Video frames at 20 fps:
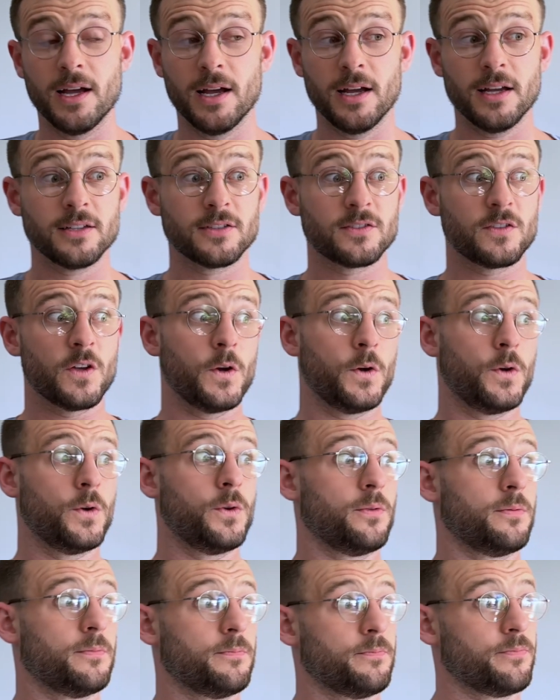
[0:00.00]
So
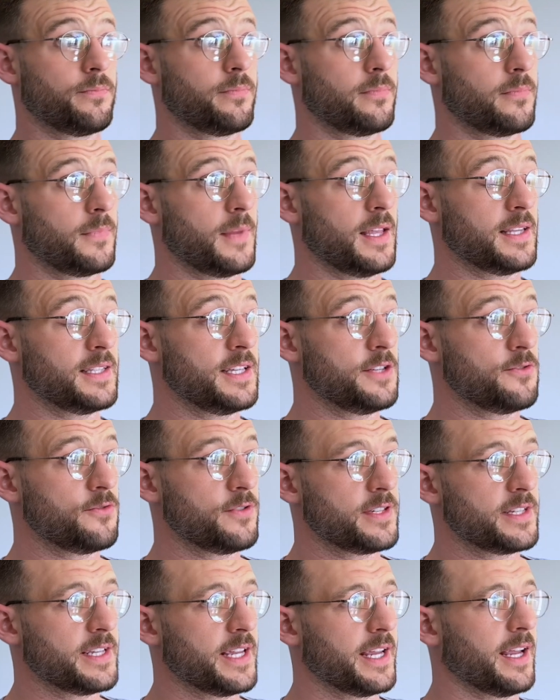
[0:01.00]
that's
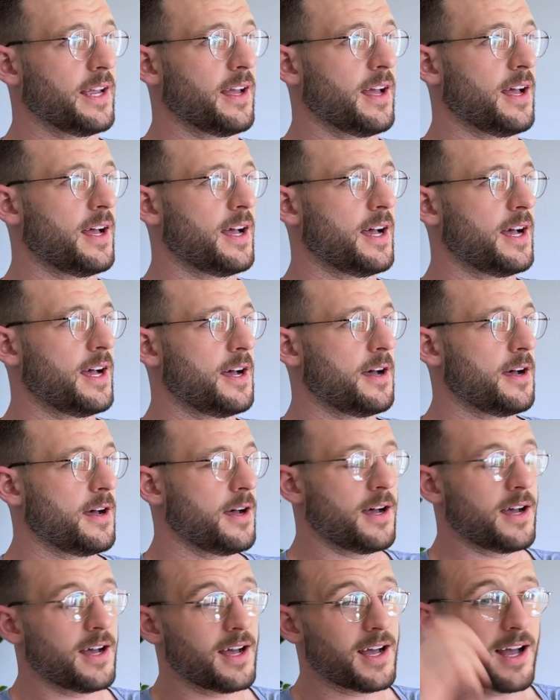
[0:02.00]
interesting.
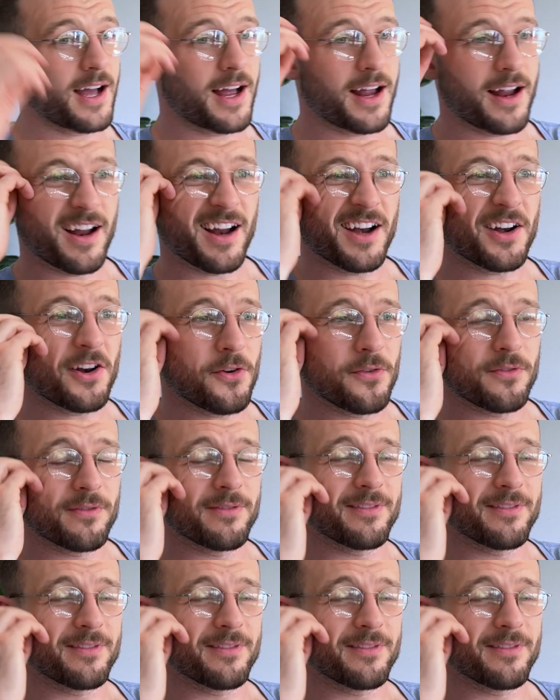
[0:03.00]
I don't,